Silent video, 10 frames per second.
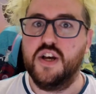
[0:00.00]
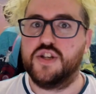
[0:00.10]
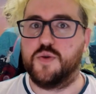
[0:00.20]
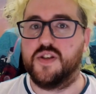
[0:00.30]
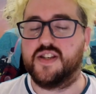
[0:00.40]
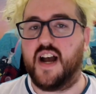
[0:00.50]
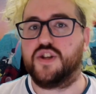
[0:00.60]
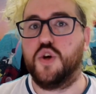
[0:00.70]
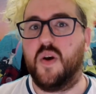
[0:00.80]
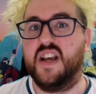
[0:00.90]
So the
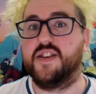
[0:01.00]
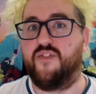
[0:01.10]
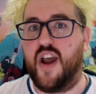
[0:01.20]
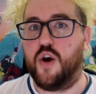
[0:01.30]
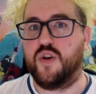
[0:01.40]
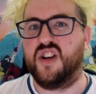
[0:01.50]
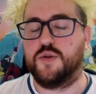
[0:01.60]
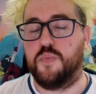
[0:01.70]
Xatu is a variant,